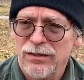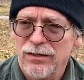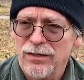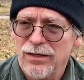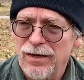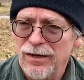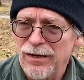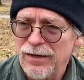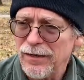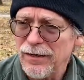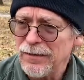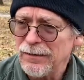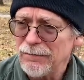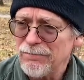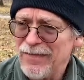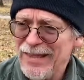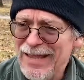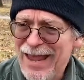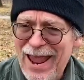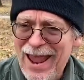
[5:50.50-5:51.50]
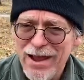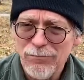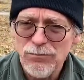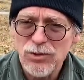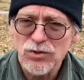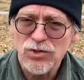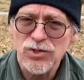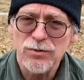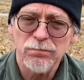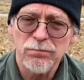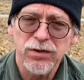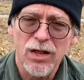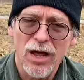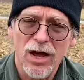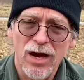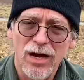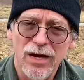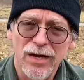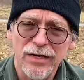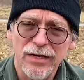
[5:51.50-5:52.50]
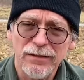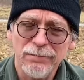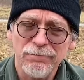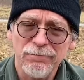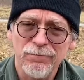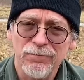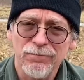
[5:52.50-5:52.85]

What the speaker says: The ammo supply,